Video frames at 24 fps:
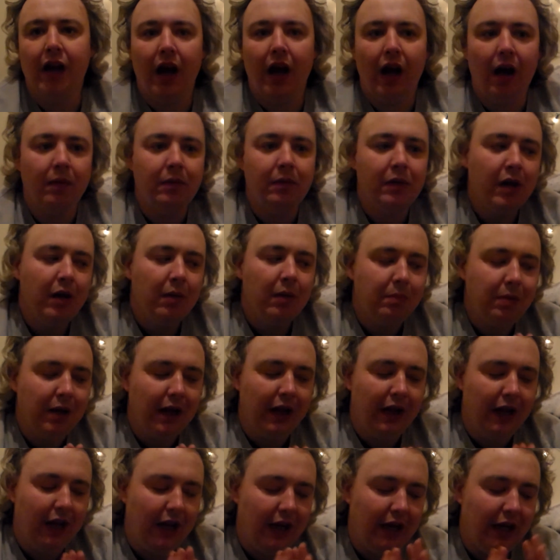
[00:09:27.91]
But
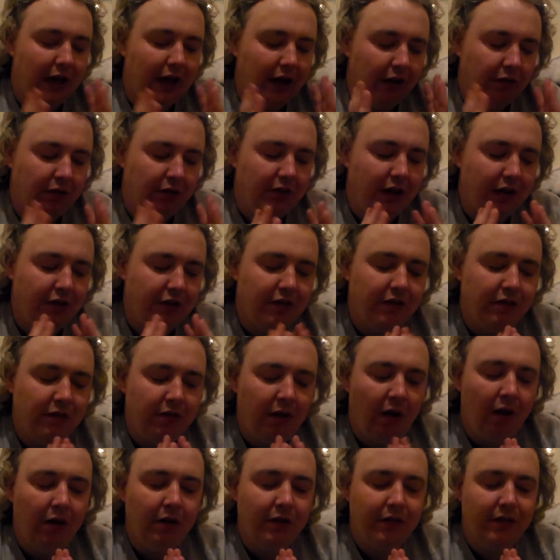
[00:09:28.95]
there's a
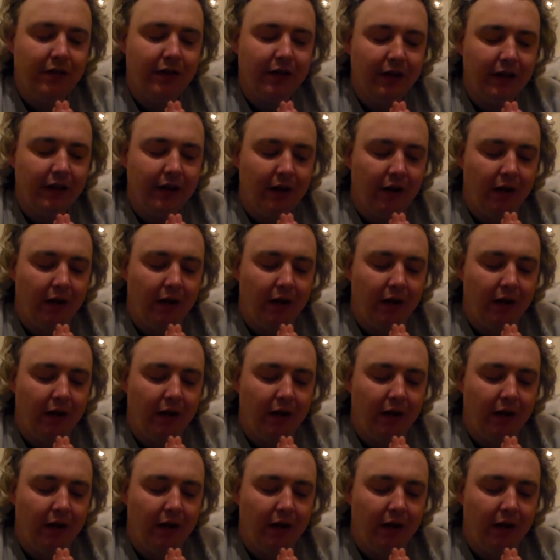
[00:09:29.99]
lot